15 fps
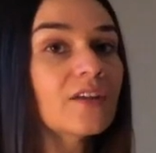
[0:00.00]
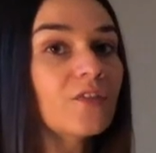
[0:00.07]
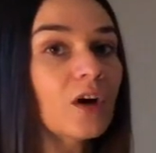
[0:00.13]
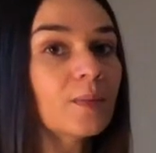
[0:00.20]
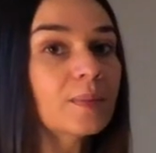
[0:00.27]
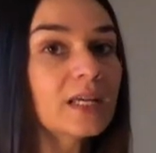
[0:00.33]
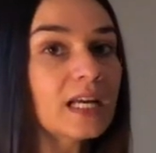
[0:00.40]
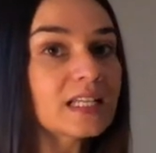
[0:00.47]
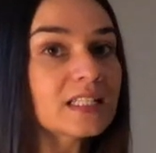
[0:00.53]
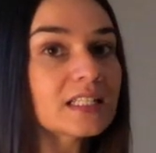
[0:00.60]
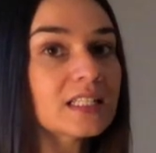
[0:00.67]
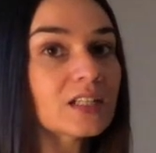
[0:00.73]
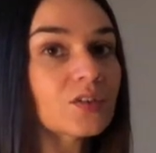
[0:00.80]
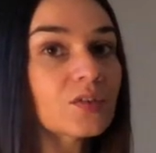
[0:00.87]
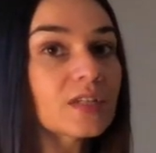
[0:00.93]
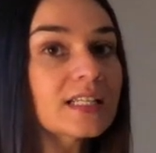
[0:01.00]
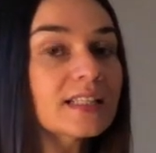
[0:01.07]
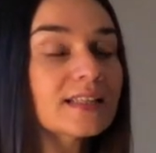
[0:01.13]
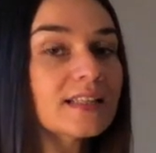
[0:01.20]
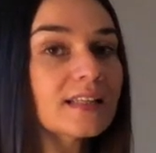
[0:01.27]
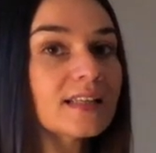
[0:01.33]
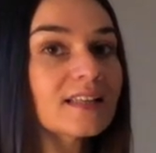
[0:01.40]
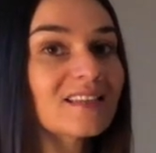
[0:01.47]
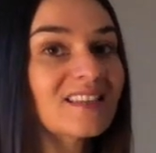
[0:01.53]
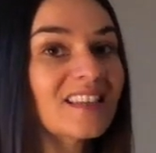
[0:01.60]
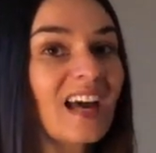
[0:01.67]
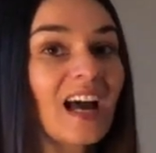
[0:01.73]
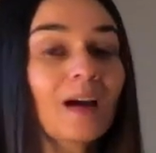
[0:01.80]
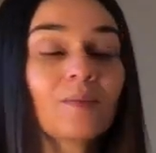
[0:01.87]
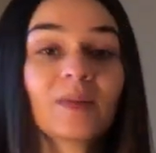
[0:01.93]
if our pH decreases,
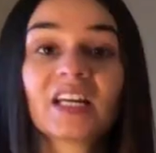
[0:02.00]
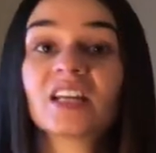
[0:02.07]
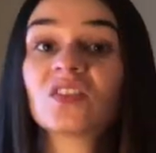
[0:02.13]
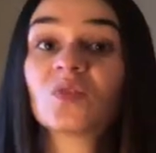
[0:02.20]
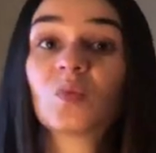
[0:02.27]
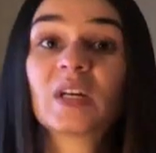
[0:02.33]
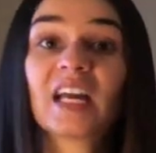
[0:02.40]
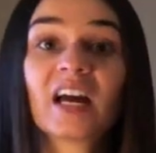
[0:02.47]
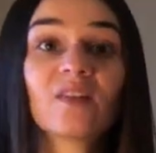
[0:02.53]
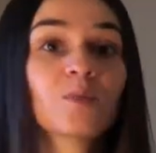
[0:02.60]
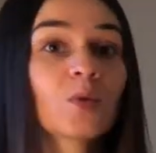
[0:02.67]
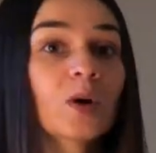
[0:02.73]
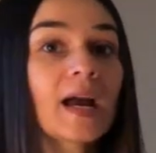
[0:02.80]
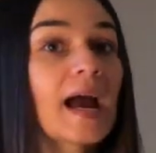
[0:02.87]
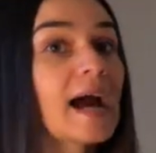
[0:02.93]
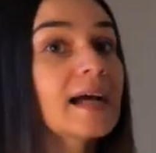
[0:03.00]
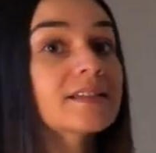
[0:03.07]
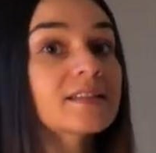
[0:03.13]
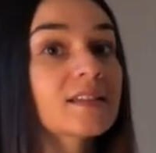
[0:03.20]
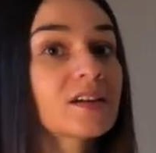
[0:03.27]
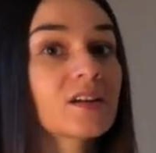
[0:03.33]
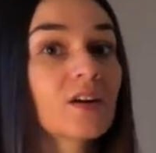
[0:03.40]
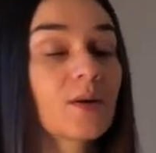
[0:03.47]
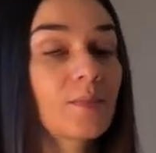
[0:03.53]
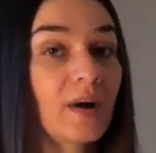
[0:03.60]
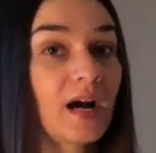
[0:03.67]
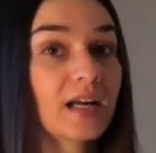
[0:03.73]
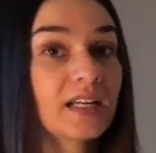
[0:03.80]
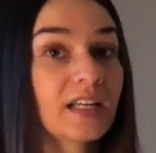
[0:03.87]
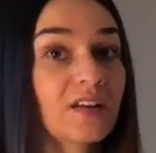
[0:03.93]
that means we have more acid in our
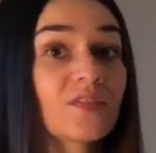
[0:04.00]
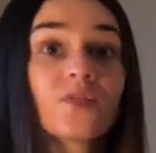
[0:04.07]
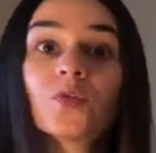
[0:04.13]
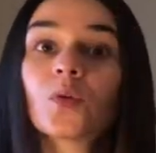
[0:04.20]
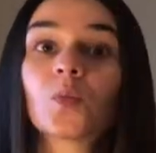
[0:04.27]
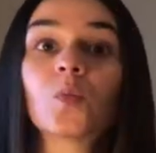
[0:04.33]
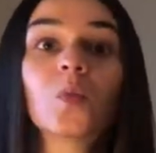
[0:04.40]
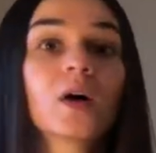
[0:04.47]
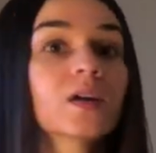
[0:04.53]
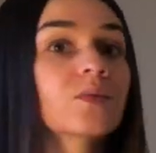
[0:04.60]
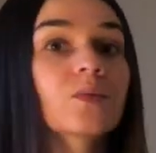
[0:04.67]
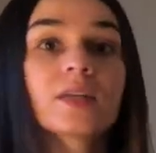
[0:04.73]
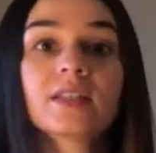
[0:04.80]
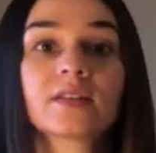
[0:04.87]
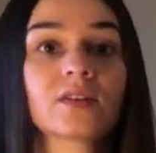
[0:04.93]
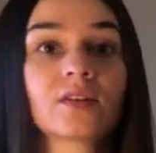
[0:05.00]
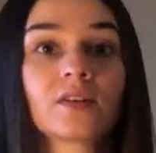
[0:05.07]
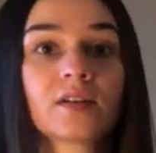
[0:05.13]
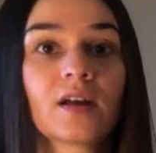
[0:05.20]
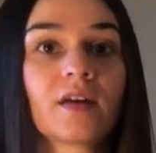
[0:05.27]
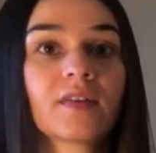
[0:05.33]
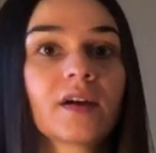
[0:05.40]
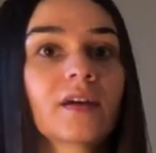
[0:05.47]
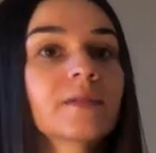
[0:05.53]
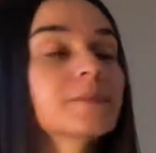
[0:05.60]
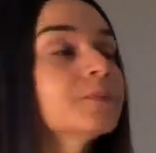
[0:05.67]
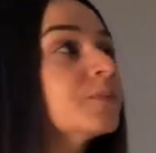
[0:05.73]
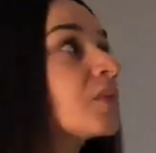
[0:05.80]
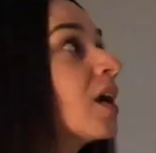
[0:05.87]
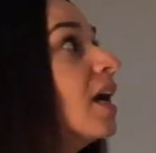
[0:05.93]
body for one reason or another.
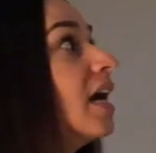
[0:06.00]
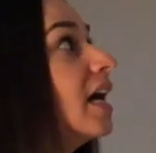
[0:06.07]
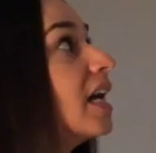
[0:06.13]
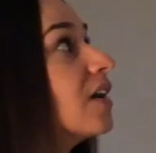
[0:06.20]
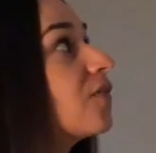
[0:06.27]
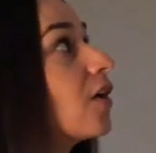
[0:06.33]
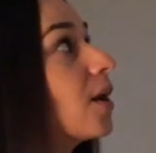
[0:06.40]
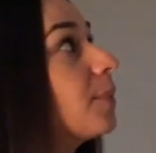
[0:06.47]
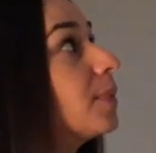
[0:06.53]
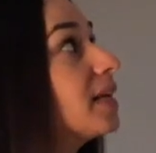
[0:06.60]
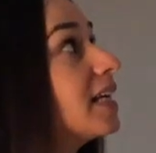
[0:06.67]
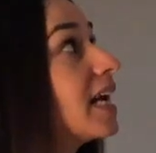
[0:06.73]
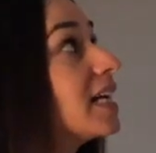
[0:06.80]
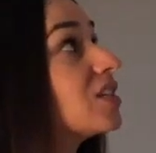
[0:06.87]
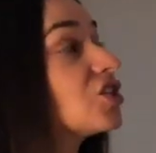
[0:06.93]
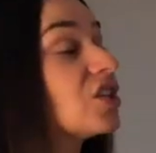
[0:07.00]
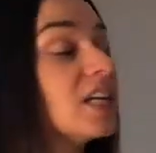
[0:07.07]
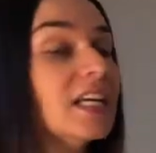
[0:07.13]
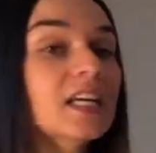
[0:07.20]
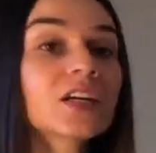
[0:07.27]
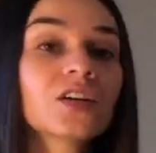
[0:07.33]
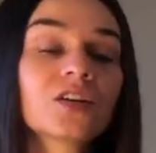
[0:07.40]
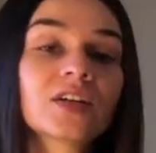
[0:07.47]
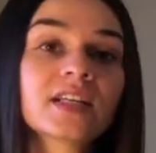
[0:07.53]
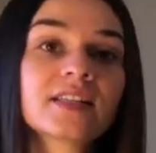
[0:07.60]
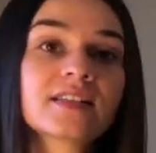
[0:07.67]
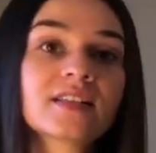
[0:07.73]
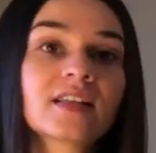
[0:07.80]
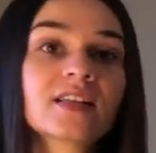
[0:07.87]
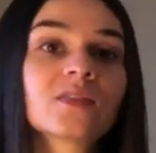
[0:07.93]
And if our pH
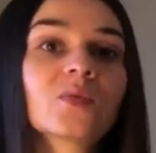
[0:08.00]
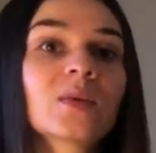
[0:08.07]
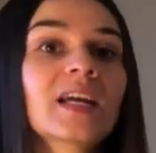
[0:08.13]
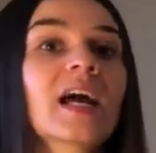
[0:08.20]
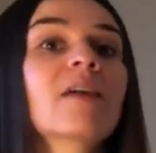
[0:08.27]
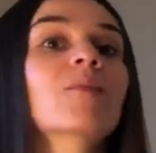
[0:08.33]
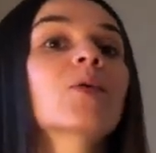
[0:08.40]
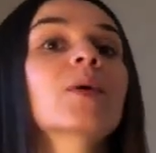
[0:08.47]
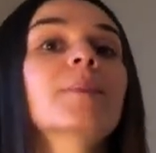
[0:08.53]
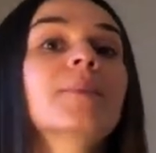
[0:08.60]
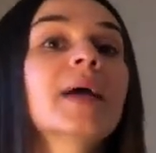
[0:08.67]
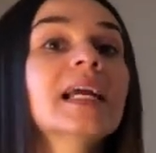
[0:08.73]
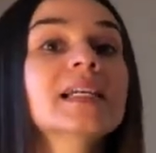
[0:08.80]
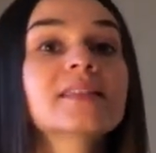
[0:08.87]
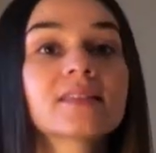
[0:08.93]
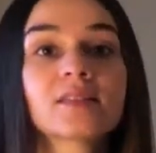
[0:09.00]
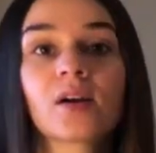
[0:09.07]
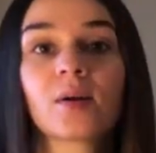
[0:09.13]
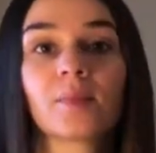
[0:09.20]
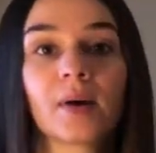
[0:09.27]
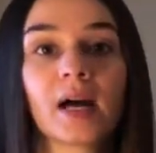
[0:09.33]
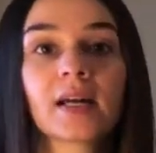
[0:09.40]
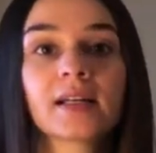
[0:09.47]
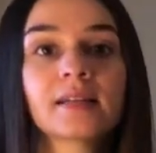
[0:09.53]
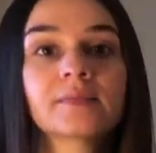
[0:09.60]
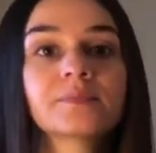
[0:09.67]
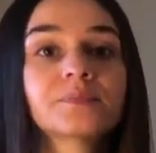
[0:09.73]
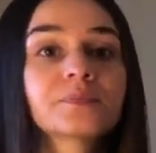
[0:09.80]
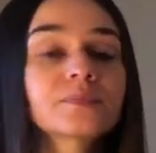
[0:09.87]
increases, we have more base in our body.